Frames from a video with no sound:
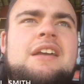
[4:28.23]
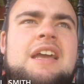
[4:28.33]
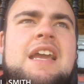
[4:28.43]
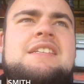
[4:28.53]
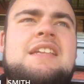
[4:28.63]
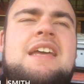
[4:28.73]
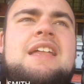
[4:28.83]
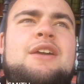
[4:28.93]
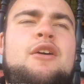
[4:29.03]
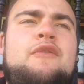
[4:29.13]
Easy day
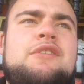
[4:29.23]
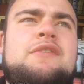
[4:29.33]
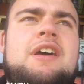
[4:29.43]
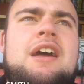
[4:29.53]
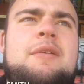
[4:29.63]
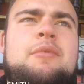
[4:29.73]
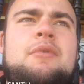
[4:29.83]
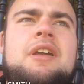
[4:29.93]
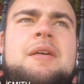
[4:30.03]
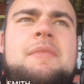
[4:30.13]
at the office for
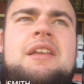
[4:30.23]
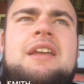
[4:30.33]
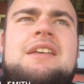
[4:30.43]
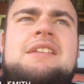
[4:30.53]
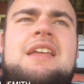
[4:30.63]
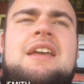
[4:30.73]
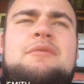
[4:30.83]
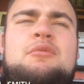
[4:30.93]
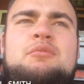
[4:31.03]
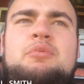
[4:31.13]
Hartlepool, yeah, man. Easy day.
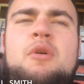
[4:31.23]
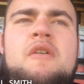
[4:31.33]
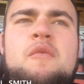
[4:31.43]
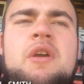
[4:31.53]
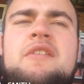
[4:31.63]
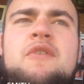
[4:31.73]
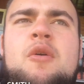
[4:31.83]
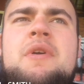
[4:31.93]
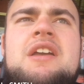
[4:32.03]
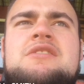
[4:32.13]
Quite a weird
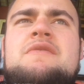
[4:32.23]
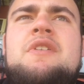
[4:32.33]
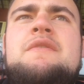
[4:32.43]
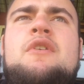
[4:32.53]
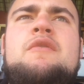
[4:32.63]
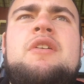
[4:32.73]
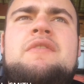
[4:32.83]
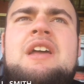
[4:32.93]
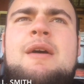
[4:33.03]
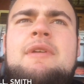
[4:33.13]
formation, 3-4-3
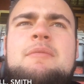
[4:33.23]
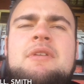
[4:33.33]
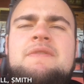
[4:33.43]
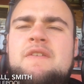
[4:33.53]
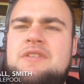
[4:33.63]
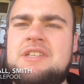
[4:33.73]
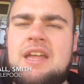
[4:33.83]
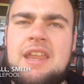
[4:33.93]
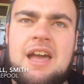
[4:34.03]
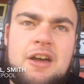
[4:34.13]
with Diamond in the midfield for the
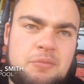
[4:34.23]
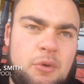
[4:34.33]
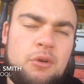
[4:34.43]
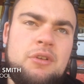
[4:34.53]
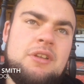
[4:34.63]
second half, but